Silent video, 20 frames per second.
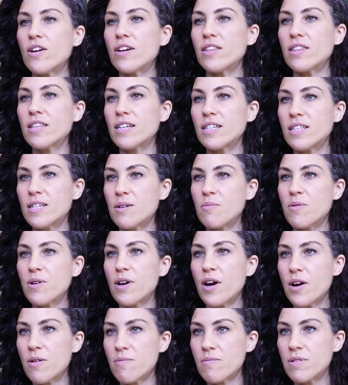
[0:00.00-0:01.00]
at the
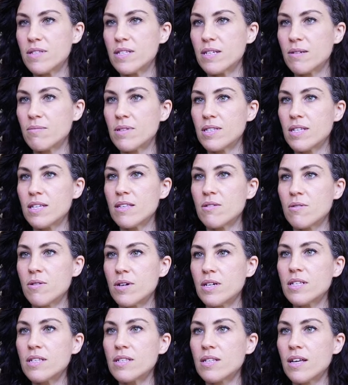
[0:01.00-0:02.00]
Contemporary Art Museum St.
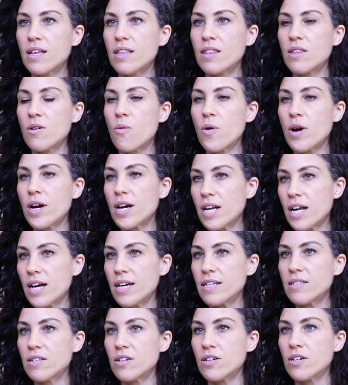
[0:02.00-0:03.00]
Louis and the
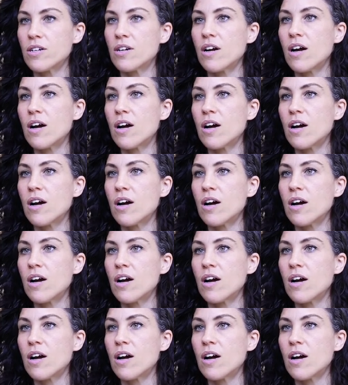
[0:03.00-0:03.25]
organizer